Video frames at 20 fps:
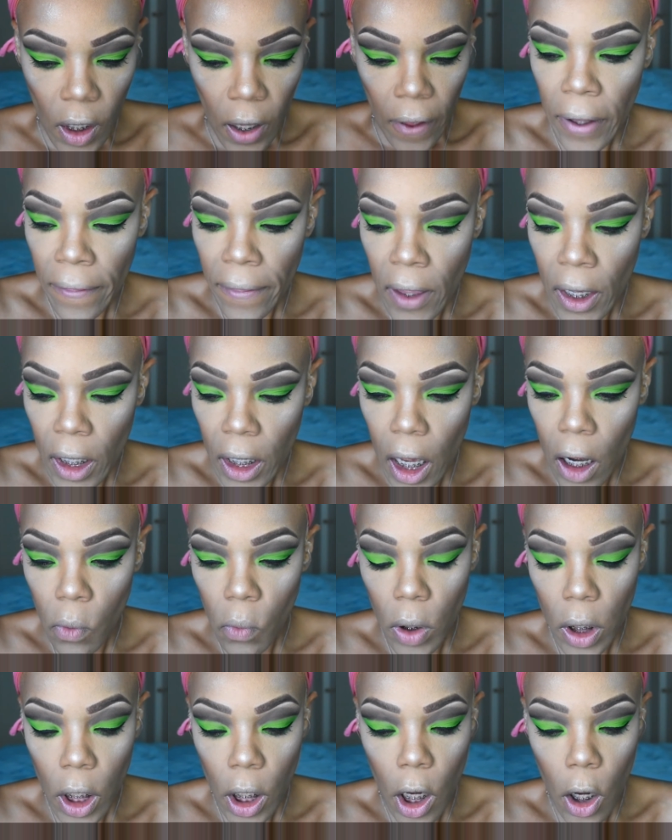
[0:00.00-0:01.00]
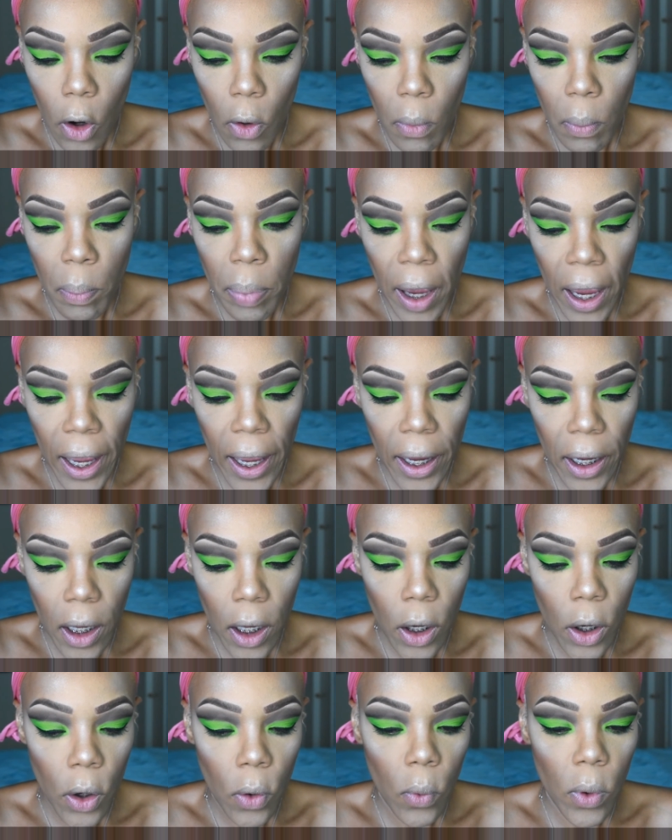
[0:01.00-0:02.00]
And then I wanna go back
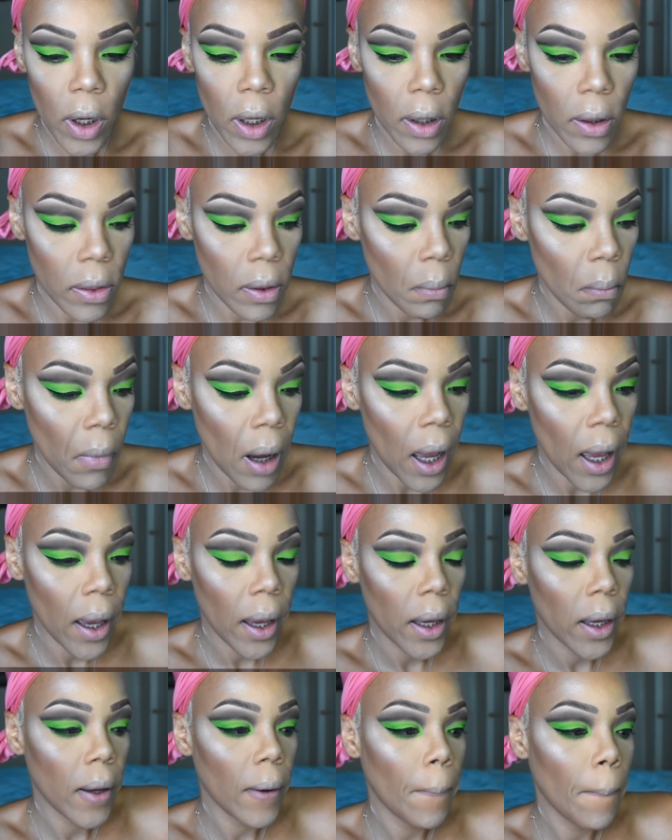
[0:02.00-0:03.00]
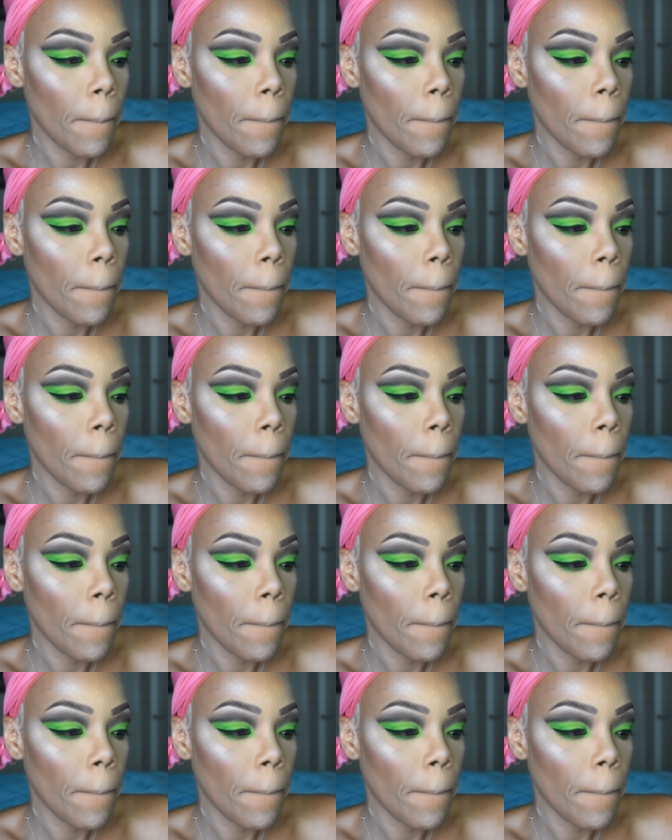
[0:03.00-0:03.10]
with my